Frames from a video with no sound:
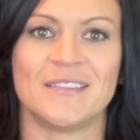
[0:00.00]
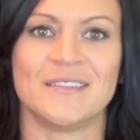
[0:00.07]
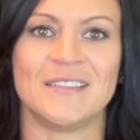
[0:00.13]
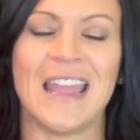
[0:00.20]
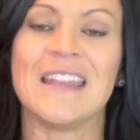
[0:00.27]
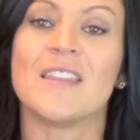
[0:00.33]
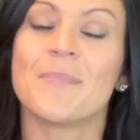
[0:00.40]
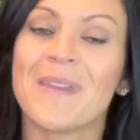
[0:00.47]

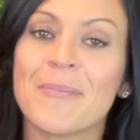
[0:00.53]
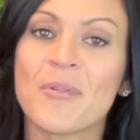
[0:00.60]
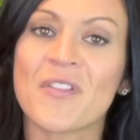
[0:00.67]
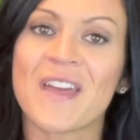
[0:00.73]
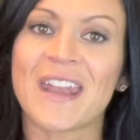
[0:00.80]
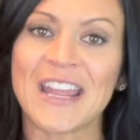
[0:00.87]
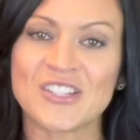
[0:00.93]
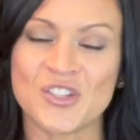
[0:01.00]
And the people
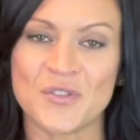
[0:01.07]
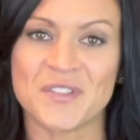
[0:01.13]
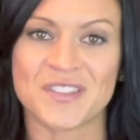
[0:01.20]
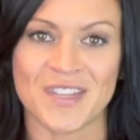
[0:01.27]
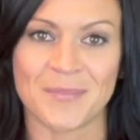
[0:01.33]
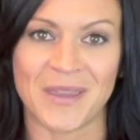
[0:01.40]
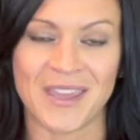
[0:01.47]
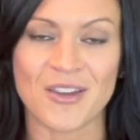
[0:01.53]
that I choose
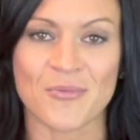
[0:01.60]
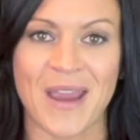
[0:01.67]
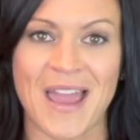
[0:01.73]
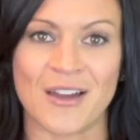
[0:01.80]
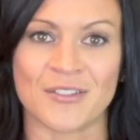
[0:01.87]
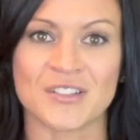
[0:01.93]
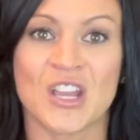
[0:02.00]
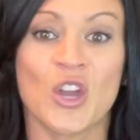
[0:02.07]
to be
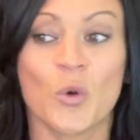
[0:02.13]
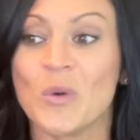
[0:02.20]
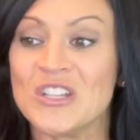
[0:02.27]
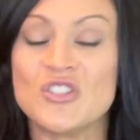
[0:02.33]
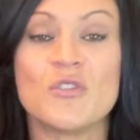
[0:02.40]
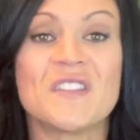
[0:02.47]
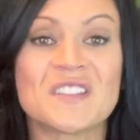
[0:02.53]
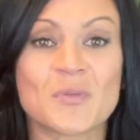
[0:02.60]
around, we
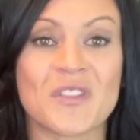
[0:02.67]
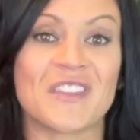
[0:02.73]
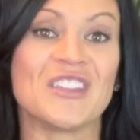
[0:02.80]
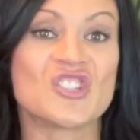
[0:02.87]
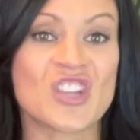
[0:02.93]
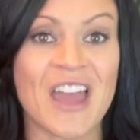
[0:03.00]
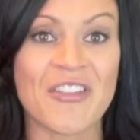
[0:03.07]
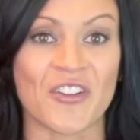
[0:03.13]
do this with
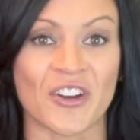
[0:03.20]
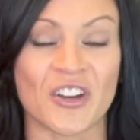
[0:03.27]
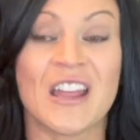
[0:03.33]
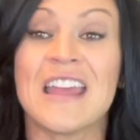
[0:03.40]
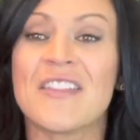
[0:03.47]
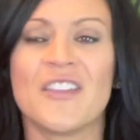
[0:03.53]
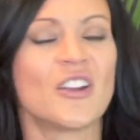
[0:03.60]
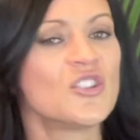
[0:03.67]
each other.
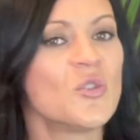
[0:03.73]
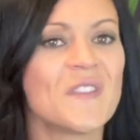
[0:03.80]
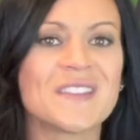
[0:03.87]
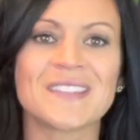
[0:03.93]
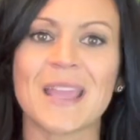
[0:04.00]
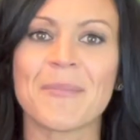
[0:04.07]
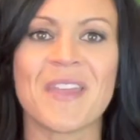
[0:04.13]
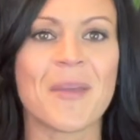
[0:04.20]
They're doing the
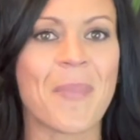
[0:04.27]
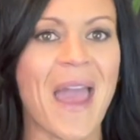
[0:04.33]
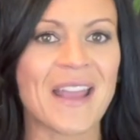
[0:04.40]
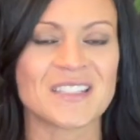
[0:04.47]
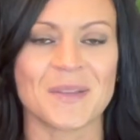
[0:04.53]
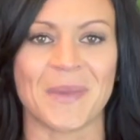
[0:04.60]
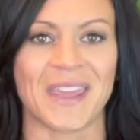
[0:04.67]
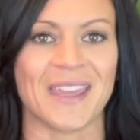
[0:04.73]
same thing back
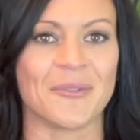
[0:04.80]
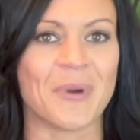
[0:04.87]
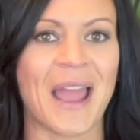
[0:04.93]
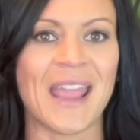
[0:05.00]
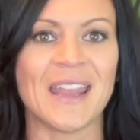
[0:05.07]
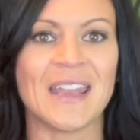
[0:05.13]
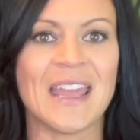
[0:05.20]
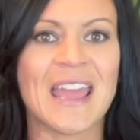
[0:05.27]
to me,
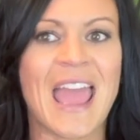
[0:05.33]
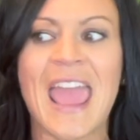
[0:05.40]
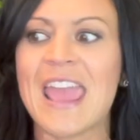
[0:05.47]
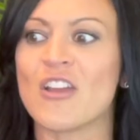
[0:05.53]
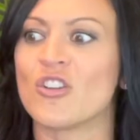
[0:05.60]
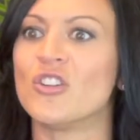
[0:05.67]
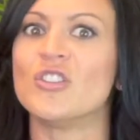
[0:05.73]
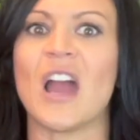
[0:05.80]
right? Hey,
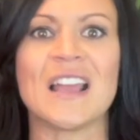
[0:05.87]
good, I